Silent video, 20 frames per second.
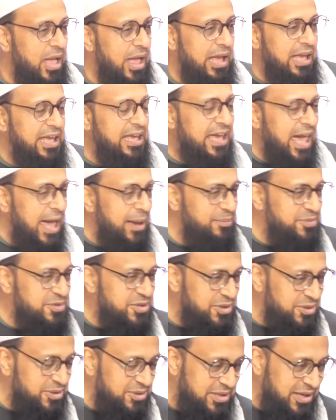He came
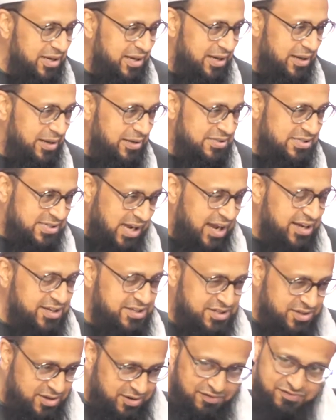to the
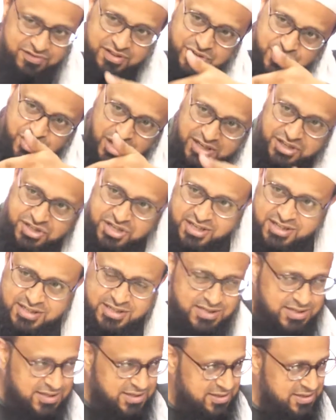site of the
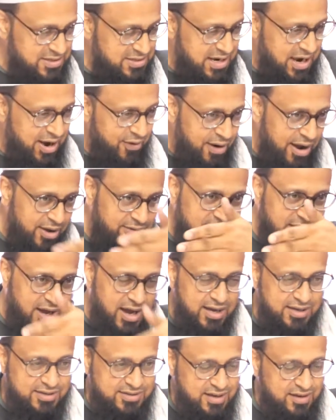trenches around the
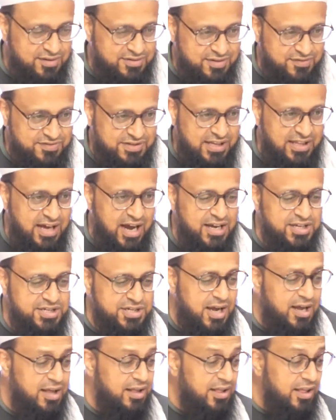house of Sayyidah
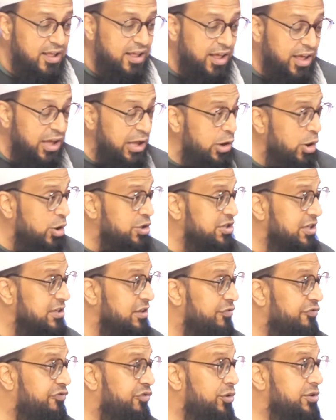Aisha. He looked
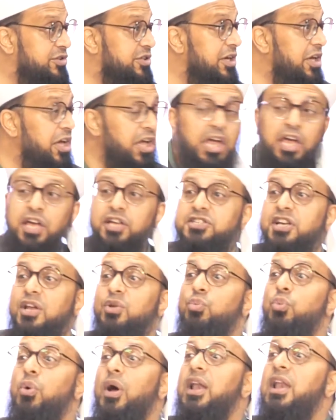at the foot. He
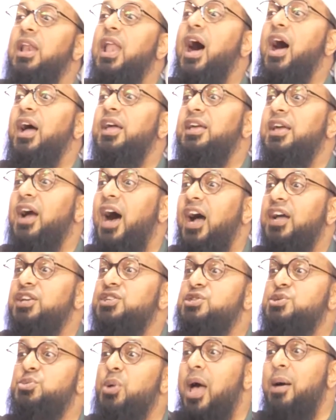said, Wallahi, I
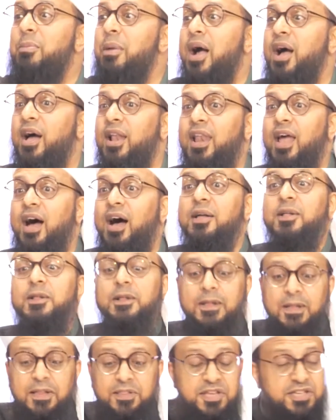swear by Allah,
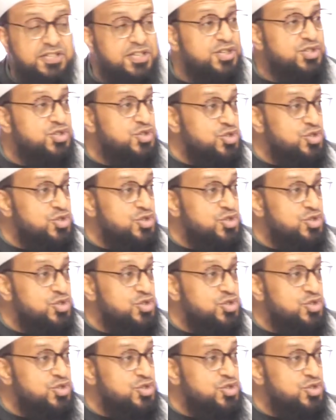this is